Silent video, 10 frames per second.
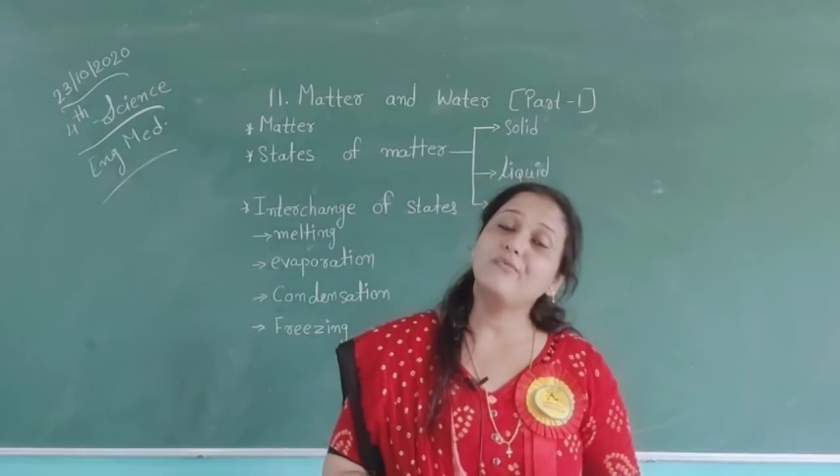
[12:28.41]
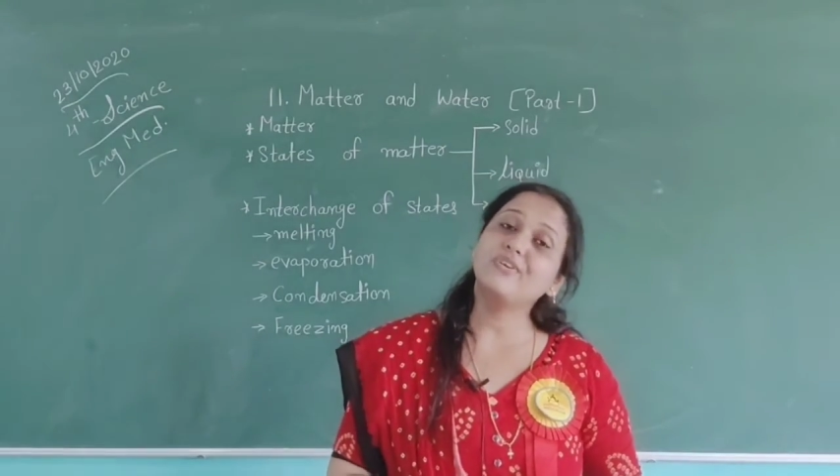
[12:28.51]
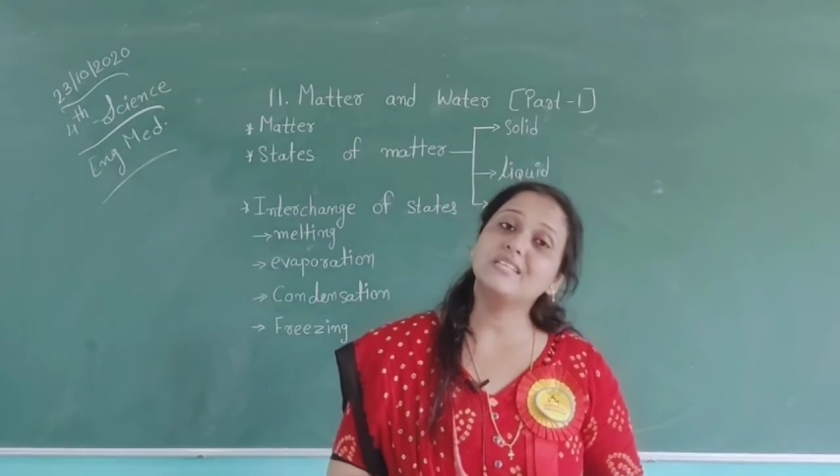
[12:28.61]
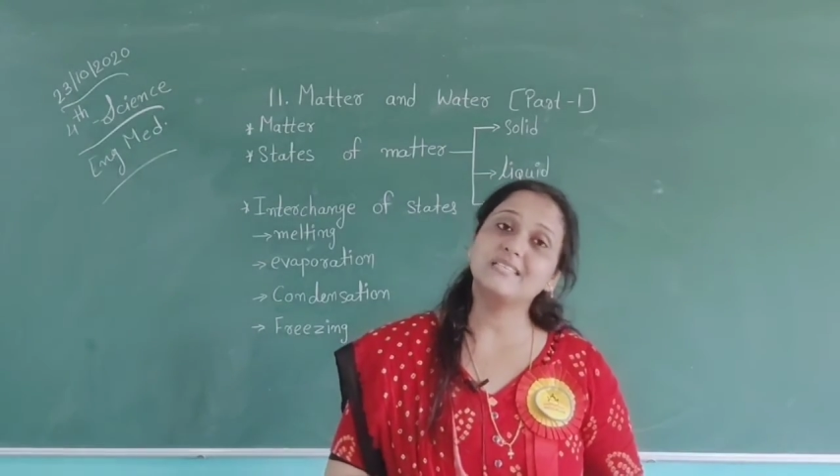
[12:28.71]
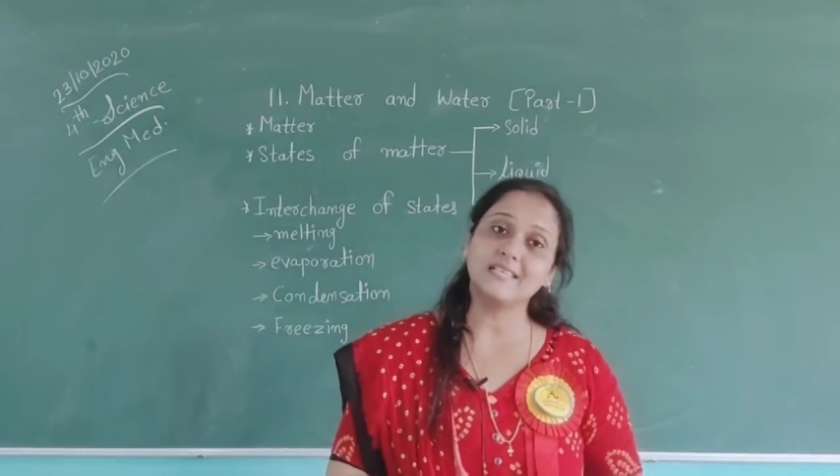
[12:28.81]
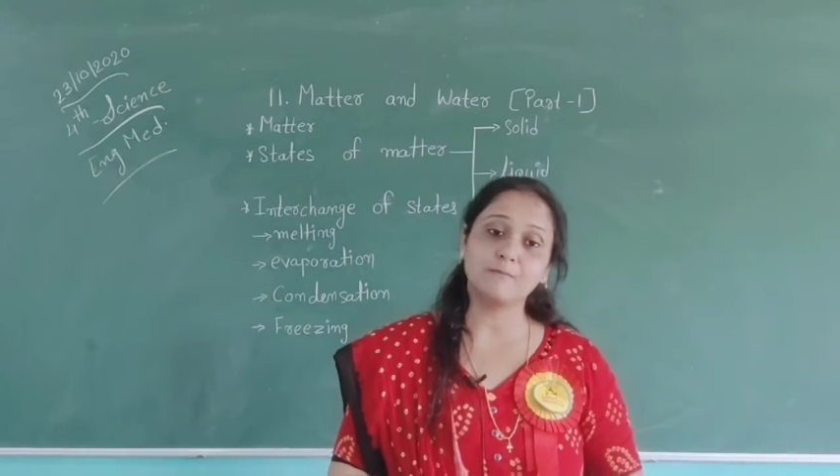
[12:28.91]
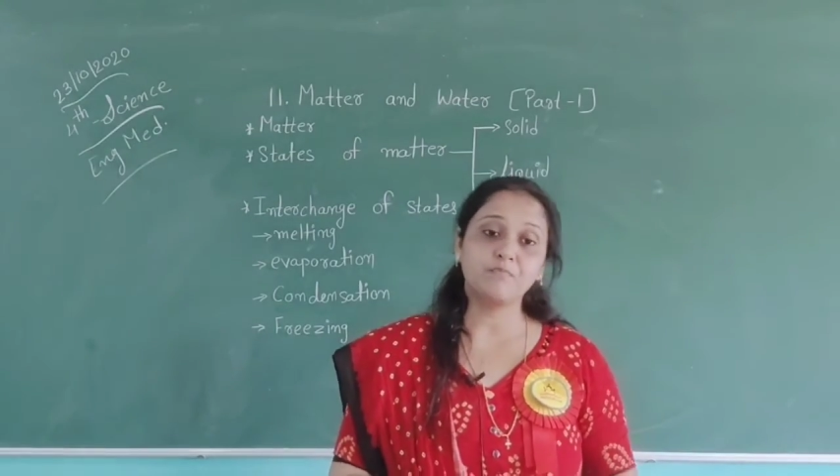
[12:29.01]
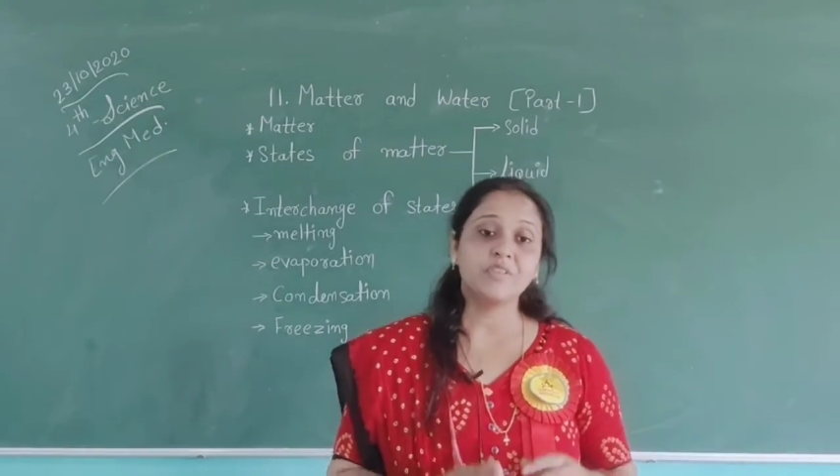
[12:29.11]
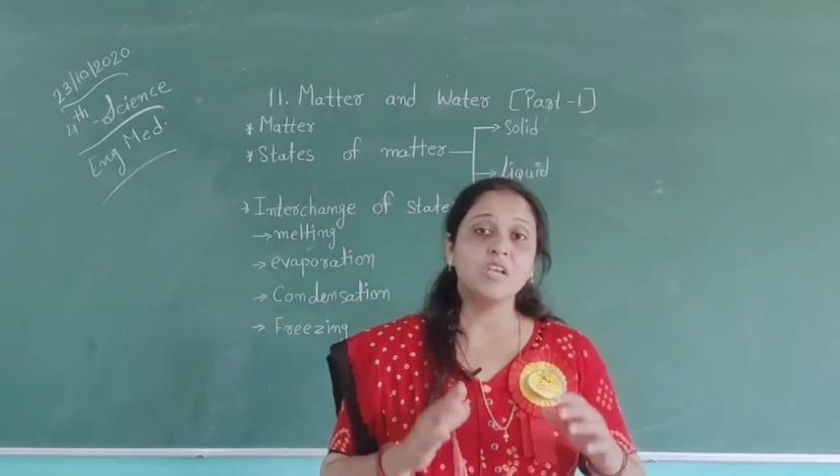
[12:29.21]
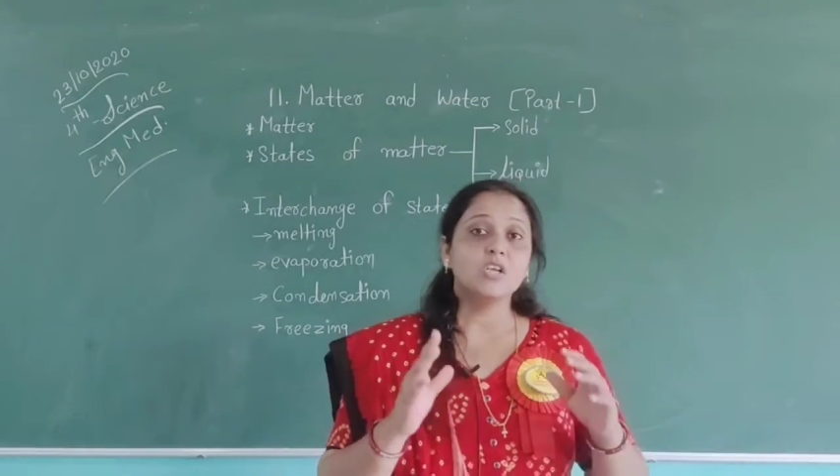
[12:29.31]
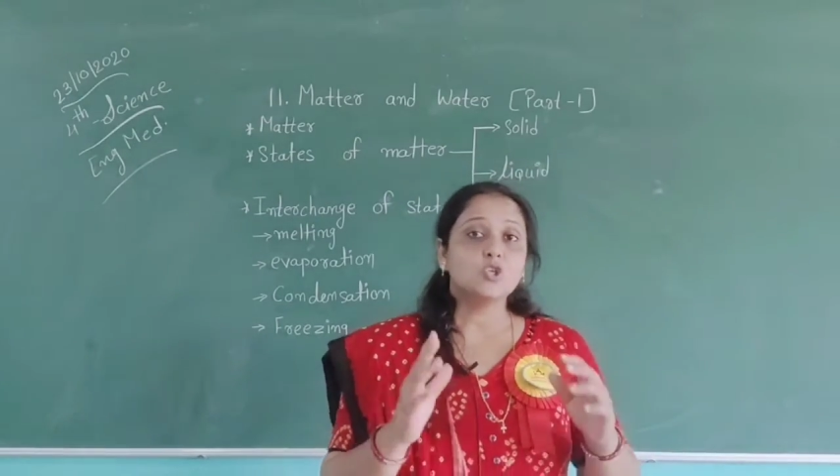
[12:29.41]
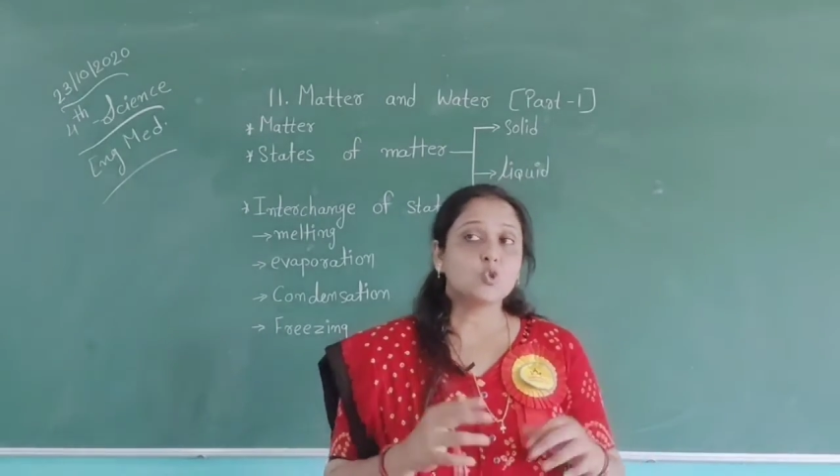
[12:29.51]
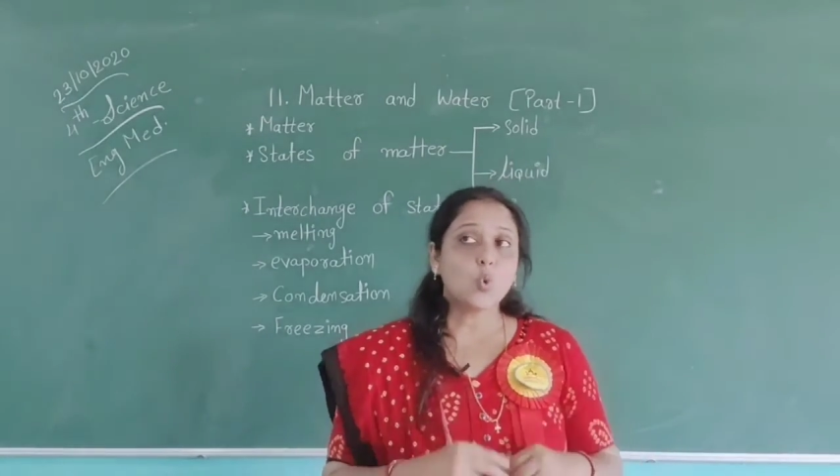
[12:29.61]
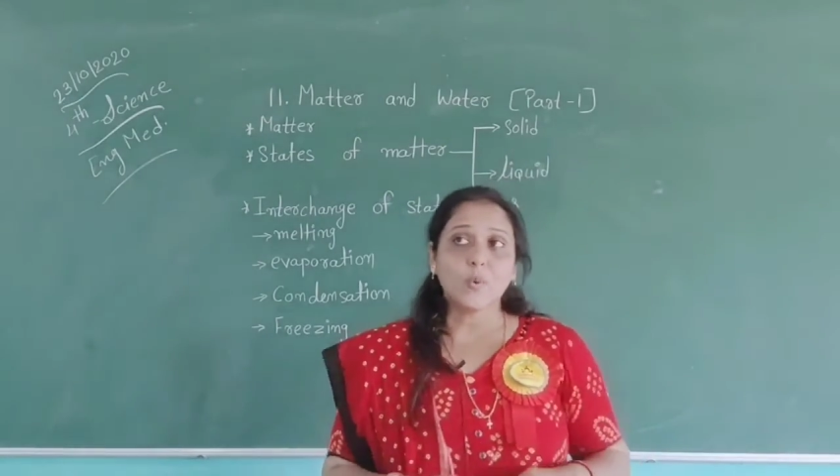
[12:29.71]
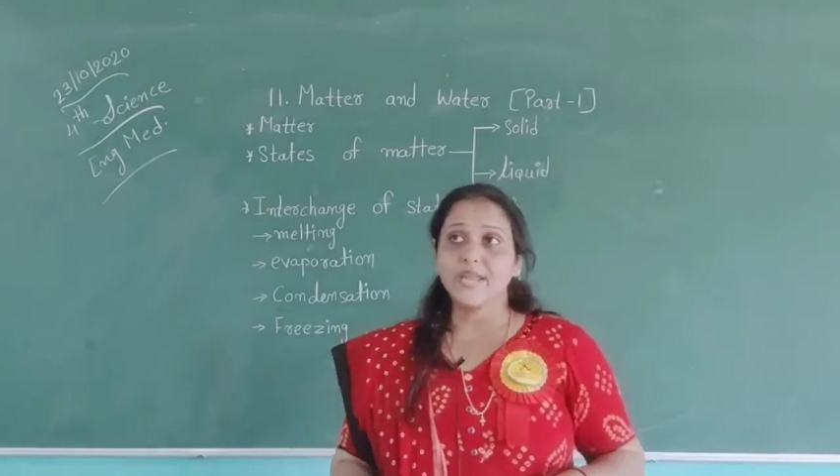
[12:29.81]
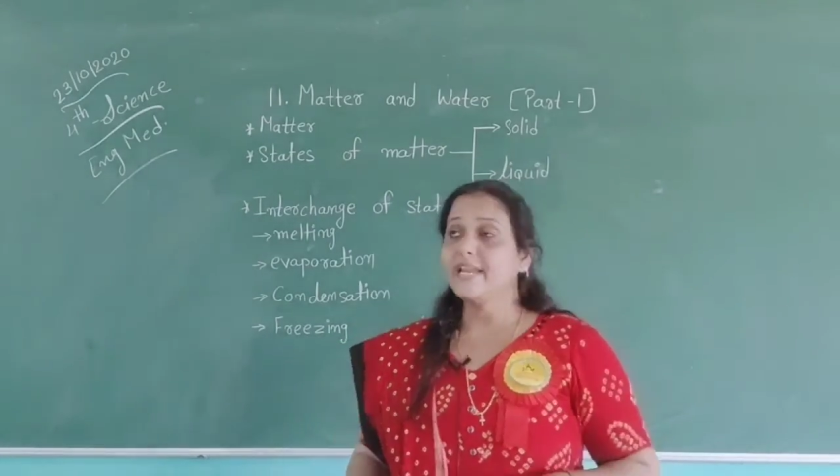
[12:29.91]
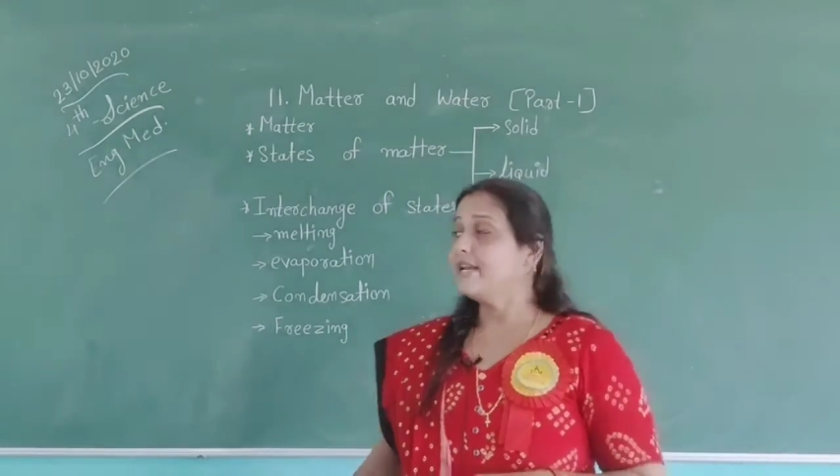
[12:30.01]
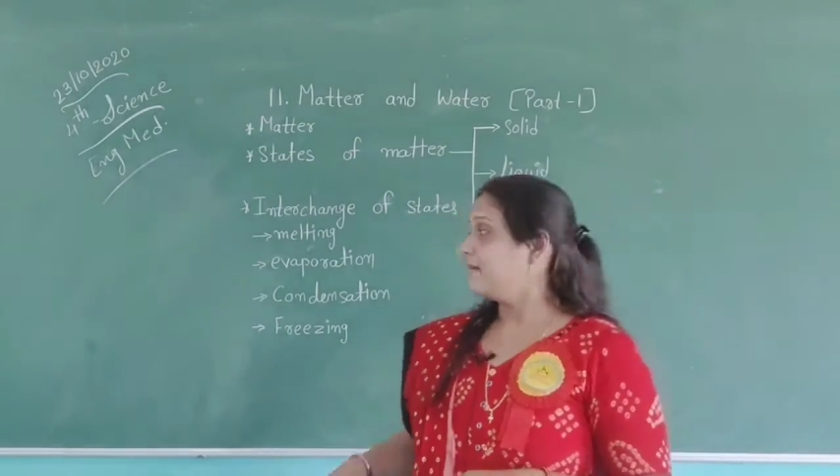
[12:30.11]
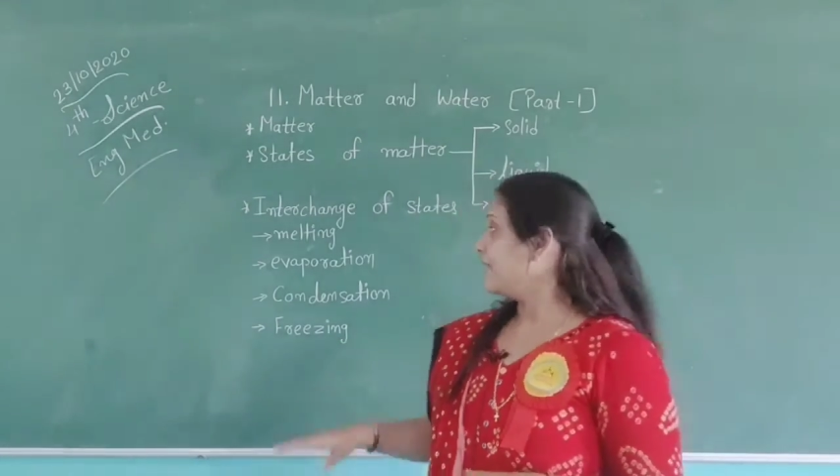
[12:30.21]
freezing. So in